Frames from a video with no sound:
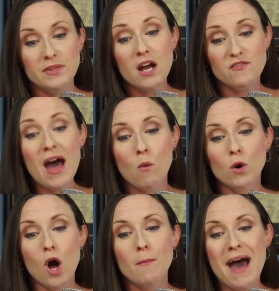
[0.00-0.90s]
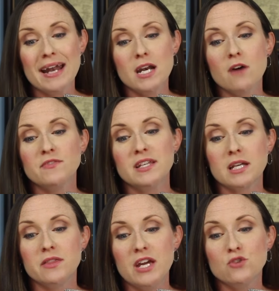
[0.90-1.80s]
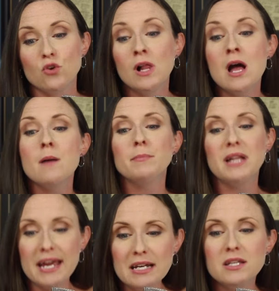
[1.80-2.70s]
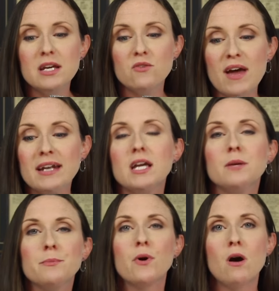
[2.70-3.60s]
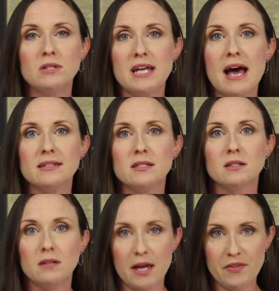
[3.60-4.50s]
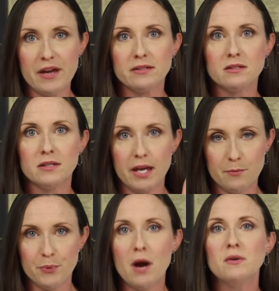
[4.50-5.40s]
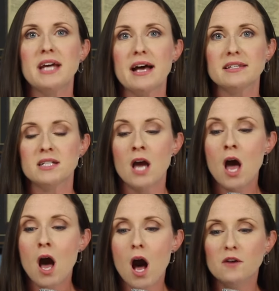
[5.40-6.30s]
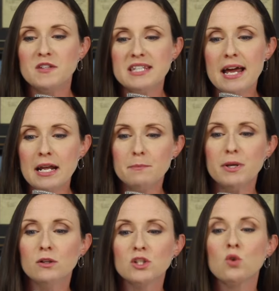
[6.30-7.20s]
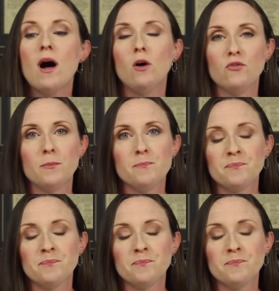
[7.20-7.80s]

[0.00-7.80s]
Now, if that weren't all bad enough, this cathedral planned the event in protest, get this, in protest of Senate Bill 12,